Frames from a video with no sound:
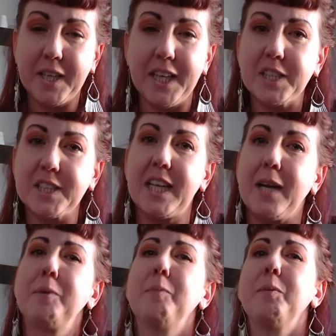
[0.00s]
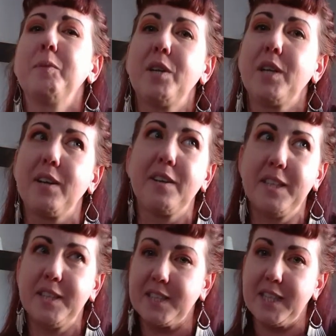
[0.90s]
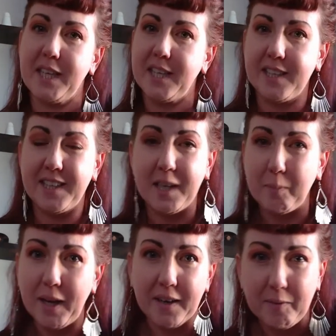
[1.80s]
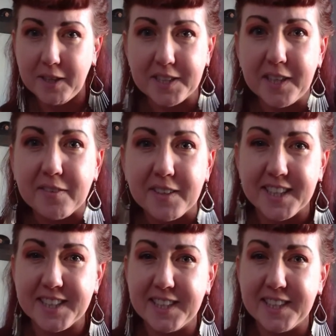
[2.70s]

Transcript: you can't just say I'm going to be a millionaire and then just like kick back and watch Netflix.